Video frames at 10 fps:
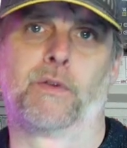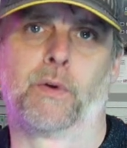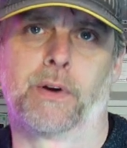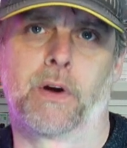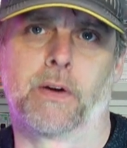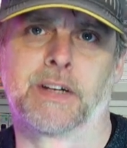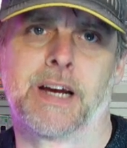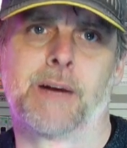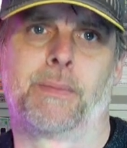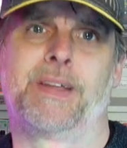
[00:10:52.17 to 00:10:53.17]
or not.
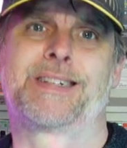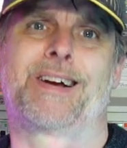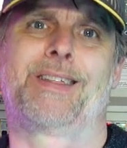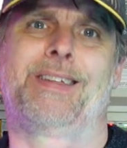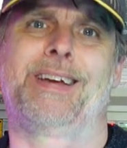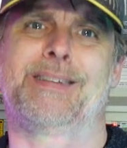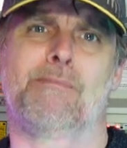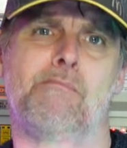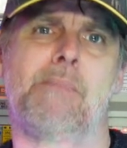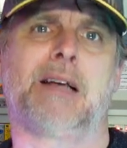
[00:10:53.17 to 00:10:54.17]
But this kind of thing is
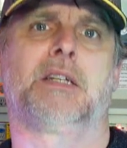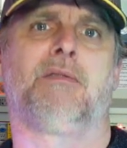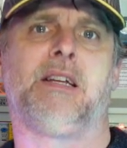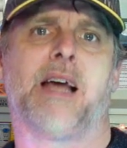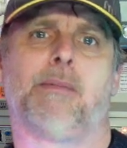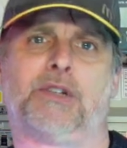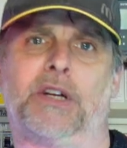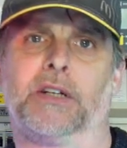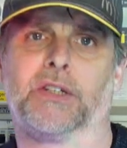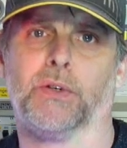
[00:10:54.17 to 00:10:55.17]
massively
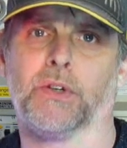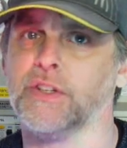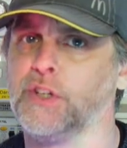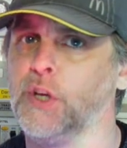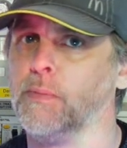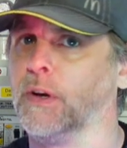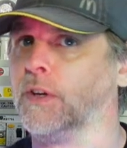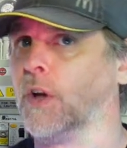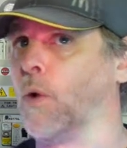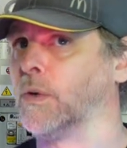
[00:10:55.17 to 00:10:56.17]
damaging to consumer
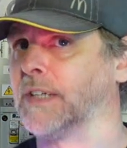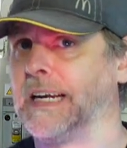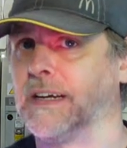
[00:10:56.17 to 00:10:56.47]
and wholesaler